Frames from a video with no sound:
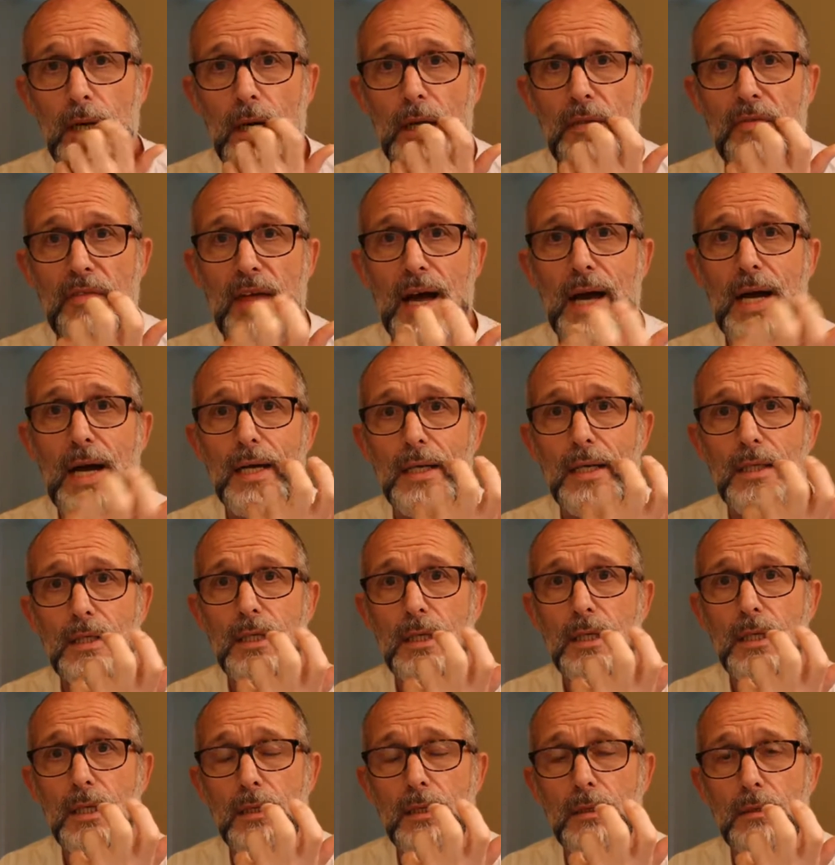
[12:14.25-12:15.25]
and that
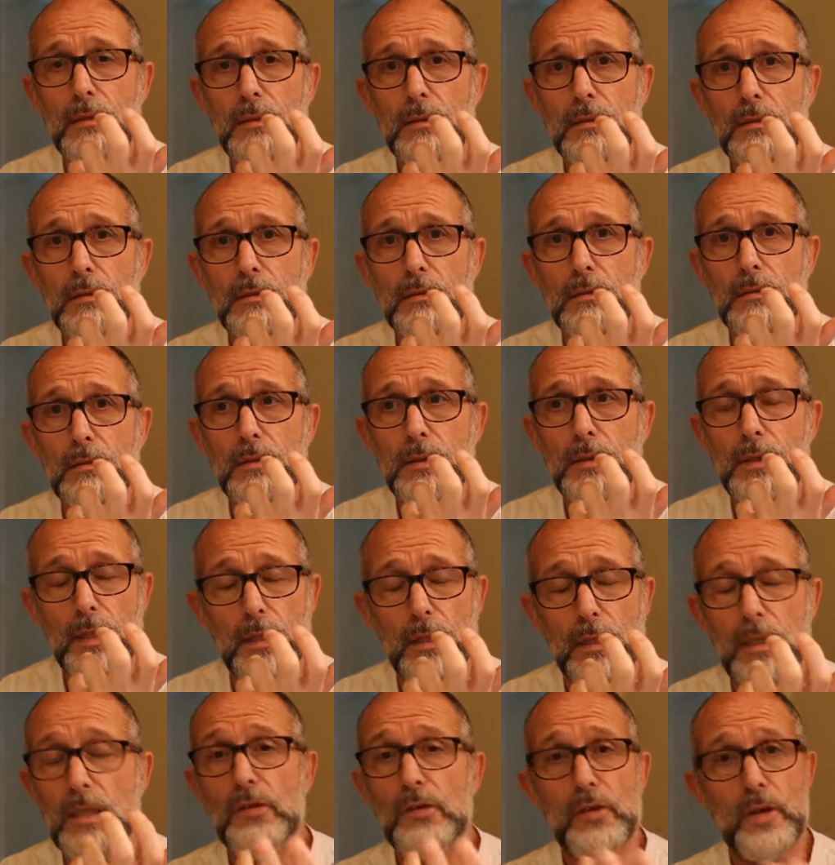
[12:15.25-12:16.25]
you can
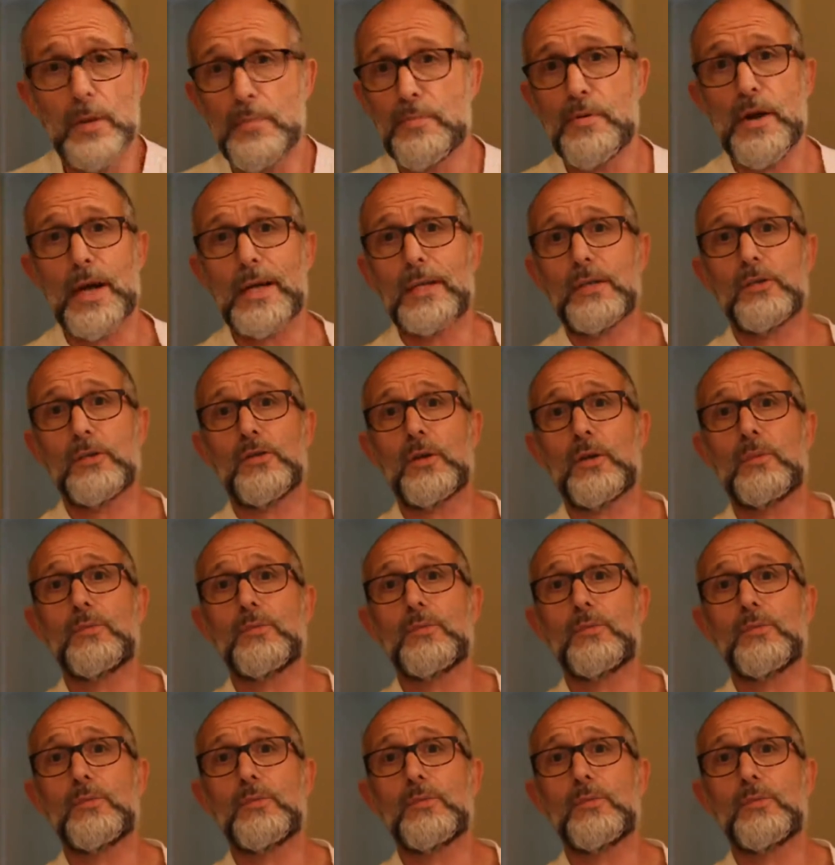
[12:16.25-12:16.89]
easily practice,